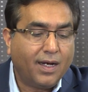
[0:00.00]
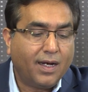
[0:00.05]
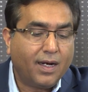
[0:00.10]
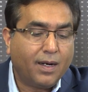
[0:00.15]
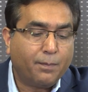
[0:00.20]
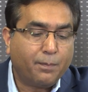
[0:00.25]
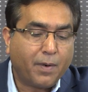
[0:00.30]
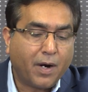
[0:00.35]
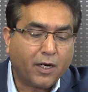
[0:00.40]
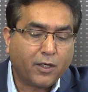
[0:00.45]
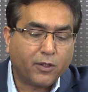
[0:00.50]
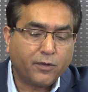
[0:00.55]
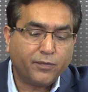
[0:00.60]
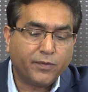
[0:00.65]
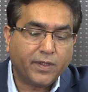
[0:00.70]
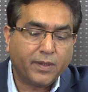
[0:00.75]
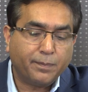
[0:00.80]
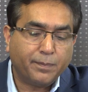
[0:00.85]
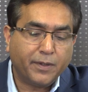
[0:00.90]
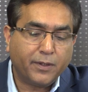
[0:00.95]
A part of
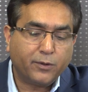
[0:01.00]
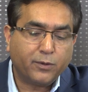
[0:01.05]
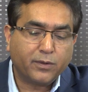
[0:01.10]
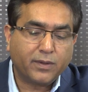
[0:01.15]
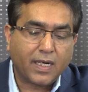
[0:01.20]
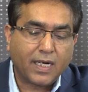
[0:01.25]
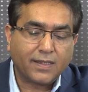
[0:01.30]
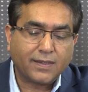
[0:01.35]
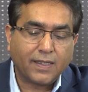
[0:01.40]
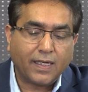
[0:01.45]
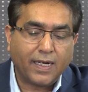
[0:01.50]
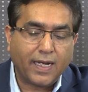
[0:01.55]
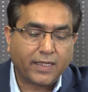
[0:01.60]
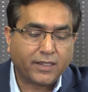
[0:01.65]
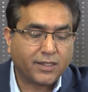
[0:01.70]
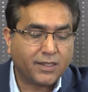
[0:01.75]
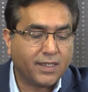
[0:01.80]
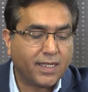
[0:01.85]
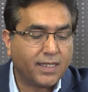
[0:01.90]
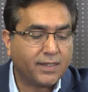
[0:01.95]
their bid to cast the
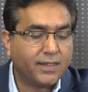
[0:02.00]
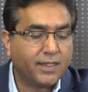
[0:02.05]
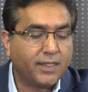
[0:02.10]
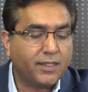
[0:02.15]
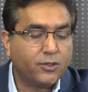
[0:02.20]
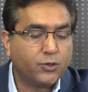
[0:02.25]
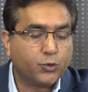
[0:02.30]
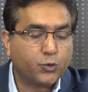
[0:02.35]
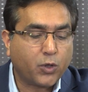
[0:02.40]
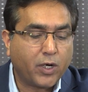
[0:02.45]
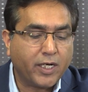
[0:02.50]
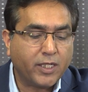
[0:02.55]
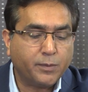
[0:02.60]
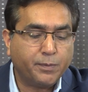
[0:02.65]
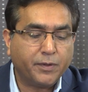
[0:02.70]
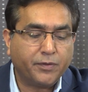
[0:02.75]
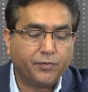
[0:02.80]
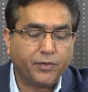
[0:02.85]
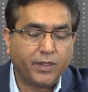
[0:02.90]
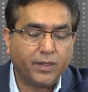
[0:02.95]
election as a choice
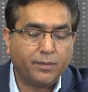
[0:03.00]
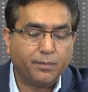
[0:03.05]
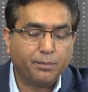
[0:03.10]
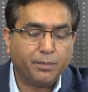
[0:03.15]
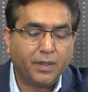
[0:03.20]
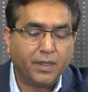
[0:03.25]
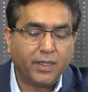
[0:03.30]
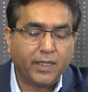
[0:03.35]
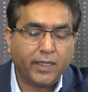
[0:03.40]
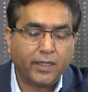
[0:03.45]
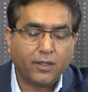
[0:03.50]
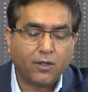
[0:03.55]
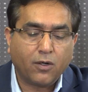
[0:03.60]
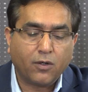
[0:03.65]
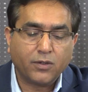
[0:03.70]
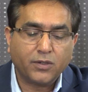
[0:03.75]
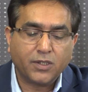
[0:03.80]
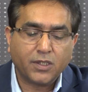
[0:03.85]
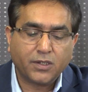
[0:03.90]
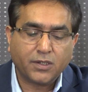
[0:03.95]
between building
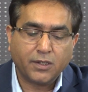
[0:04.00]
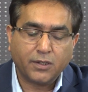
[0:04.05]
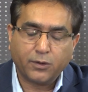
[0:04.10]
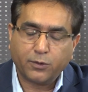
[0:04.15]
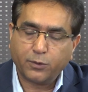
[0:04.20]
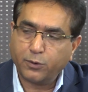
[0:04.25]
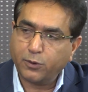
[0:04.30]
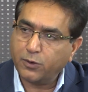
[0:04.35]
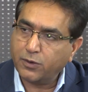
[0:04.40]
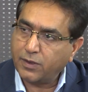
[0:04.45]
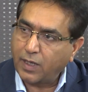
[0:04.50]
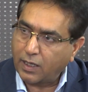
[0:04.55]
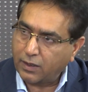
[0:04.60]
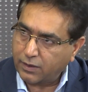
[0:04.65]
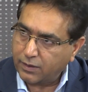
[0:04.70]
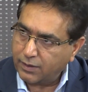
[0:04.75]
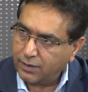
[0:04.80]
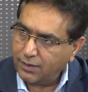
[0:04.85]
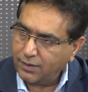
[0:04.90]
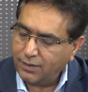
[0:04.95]
on Justin Trudeau's
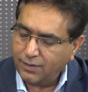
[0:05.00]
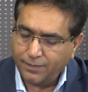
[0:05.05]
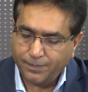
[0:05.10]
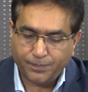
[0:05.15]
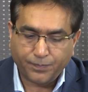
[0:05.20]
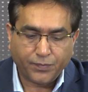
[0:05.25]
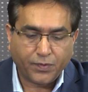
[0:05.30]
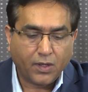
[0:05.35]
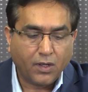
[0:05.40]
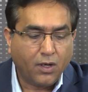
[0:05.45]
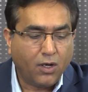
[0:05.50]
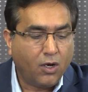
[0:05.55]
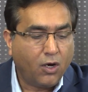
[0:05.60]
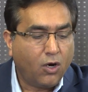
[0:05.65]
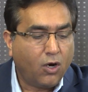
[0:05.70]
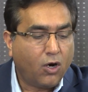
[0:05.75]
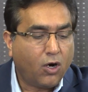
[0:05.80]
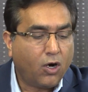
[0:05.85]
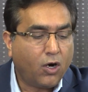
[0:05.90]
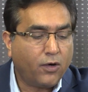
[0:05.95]
record
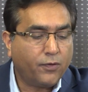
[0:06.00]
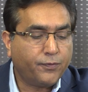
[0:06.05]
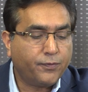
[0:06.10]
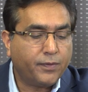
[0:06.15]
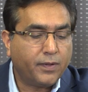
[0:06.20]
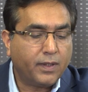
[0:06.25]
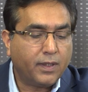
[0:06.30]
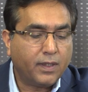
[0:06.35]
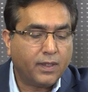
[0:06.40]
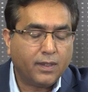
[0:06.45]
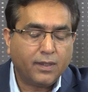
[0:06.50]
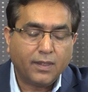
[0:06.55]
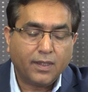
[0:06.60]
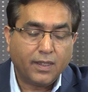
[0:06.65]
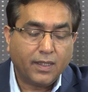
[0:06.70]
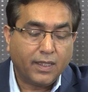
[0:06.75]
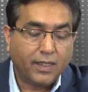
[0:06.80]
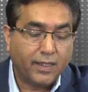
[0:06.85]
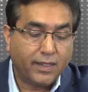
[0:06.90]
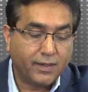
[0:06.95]
of
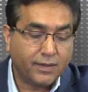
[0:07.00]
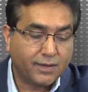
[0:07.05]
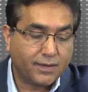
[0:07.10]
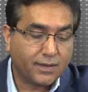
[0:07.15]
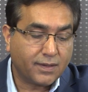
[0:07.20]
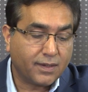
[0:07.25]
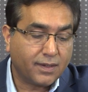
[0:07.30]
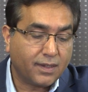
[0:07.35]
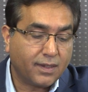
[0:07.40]
his